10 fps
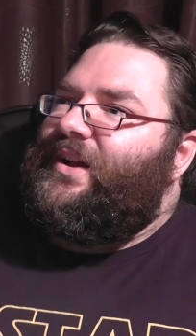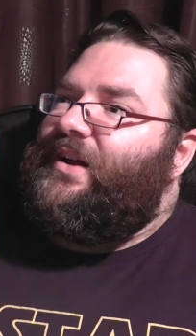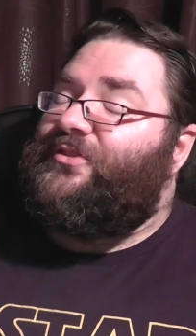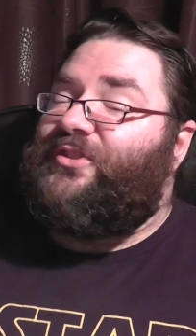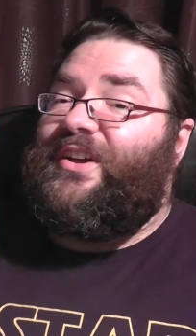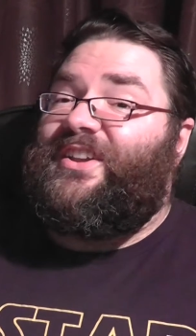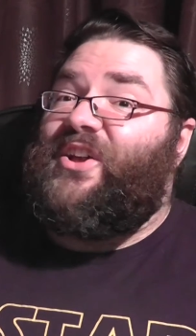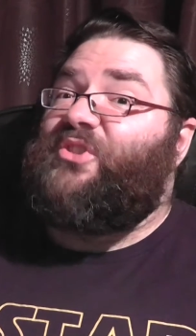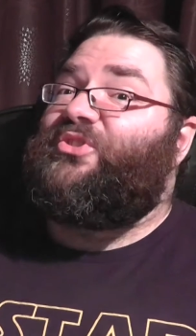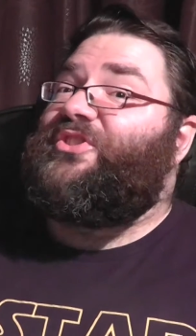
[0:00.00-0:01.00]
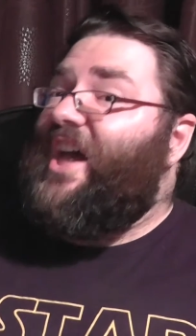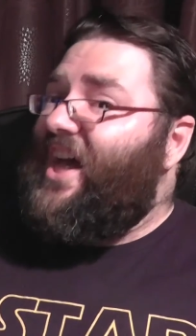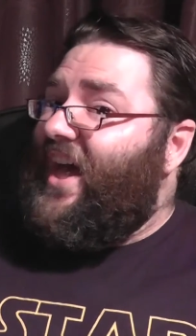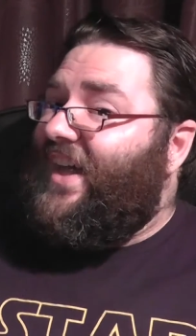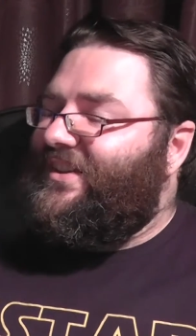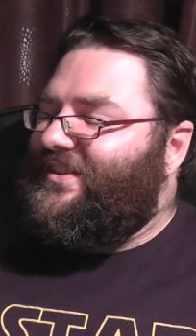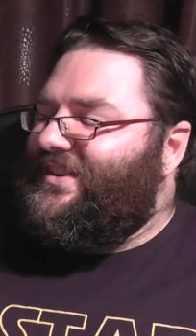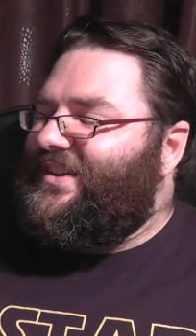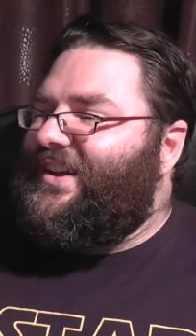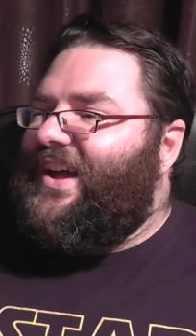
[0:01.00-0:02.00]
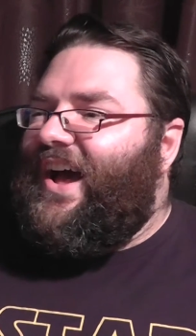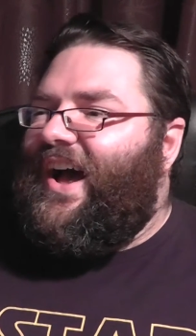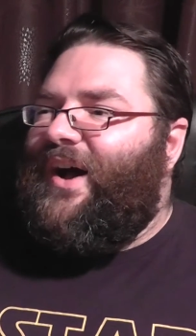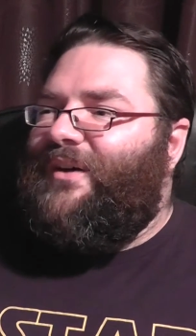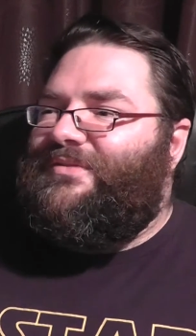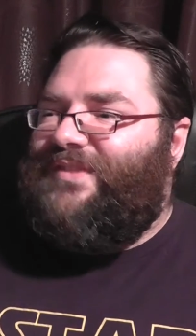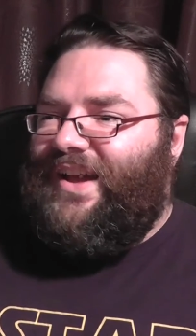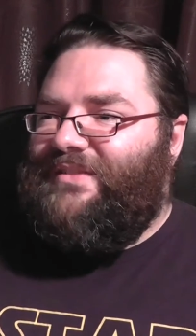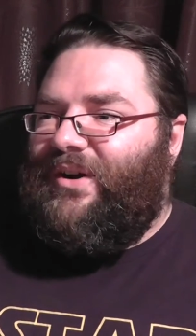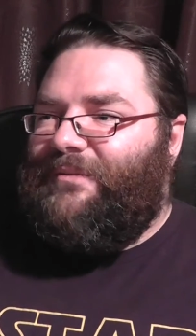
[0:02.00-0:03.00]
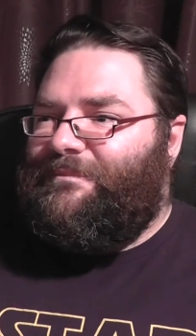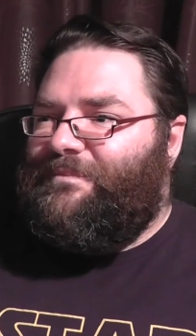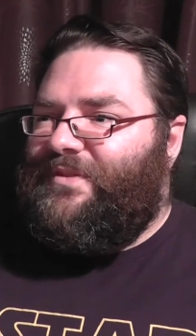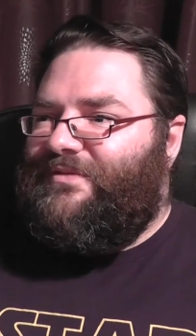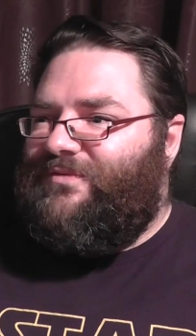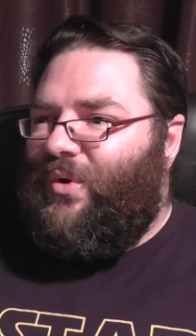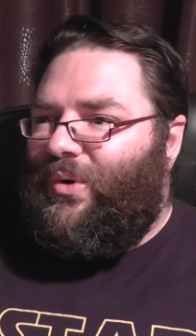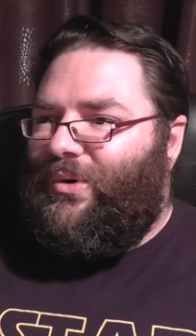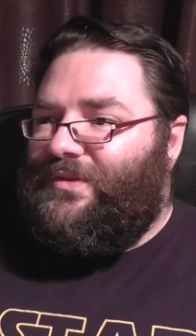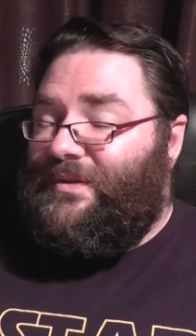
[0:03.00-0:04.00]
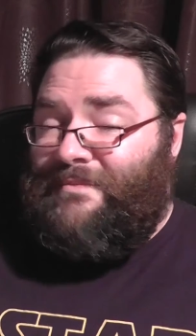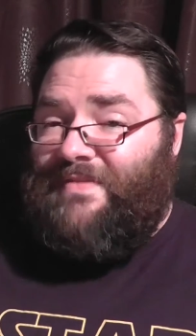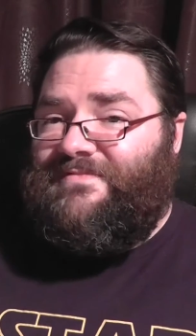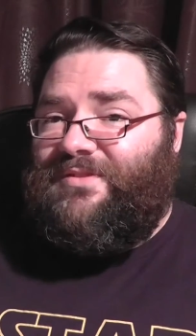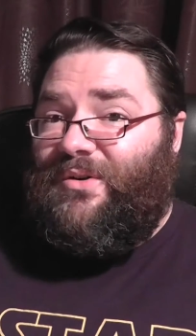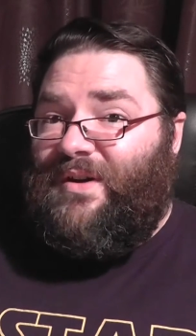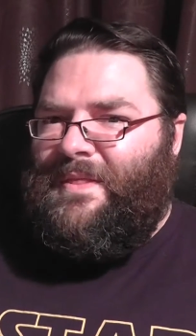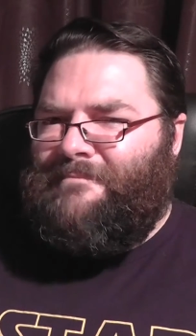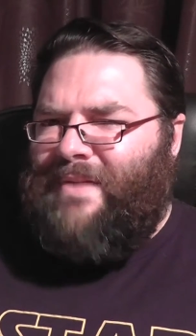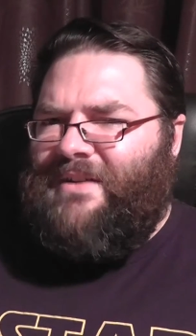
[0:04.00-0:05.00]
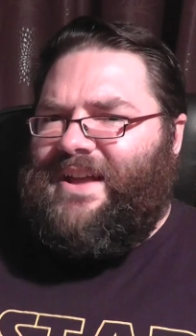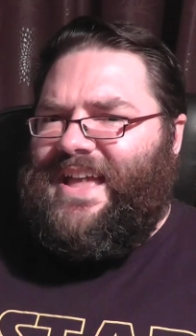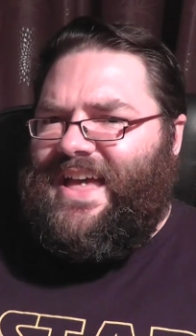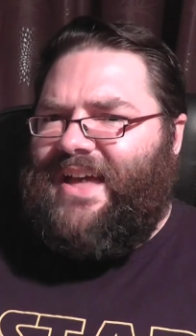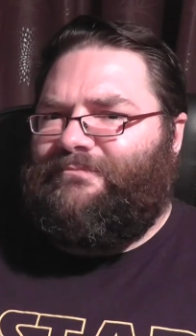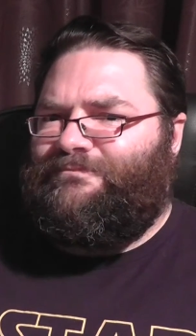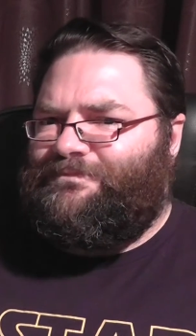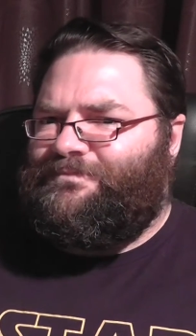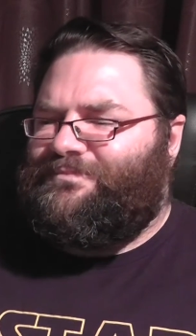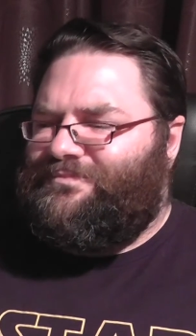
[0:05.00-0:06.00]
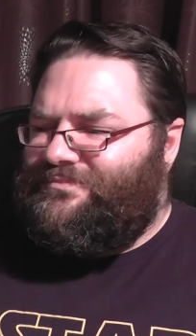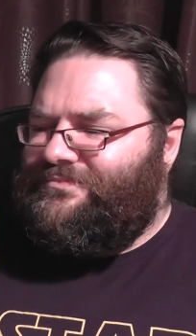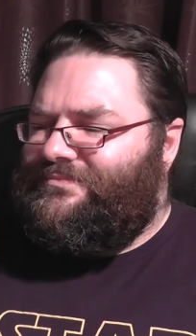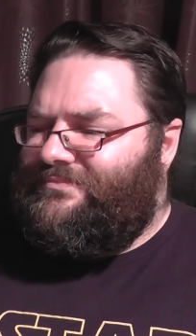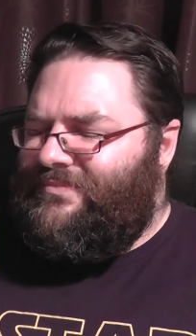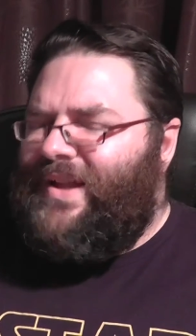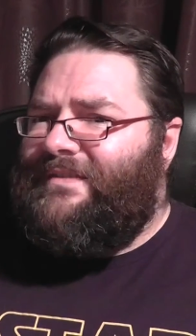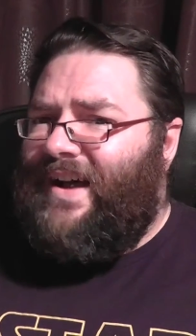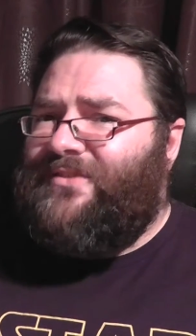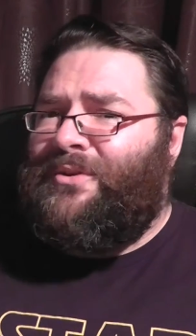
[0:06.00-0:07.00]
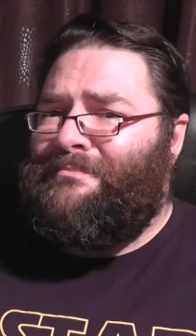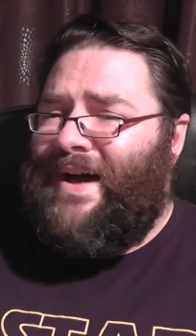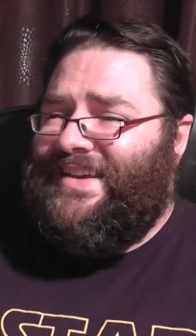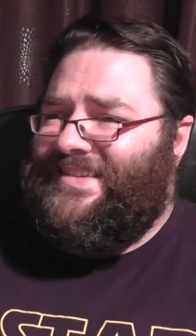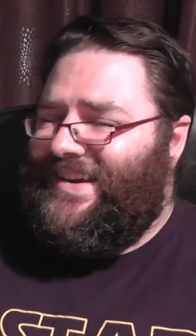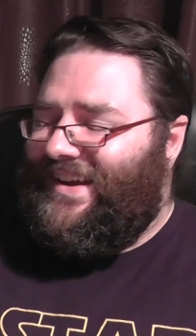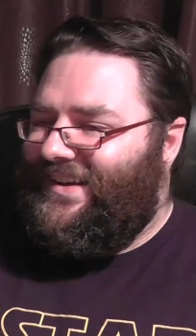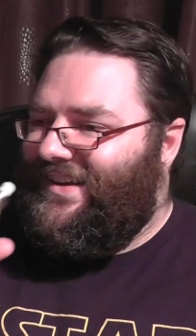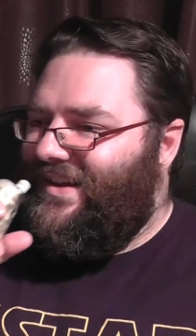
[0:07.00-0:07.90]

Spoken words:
austere flavour for the menthol and the berry hit. That's amazing.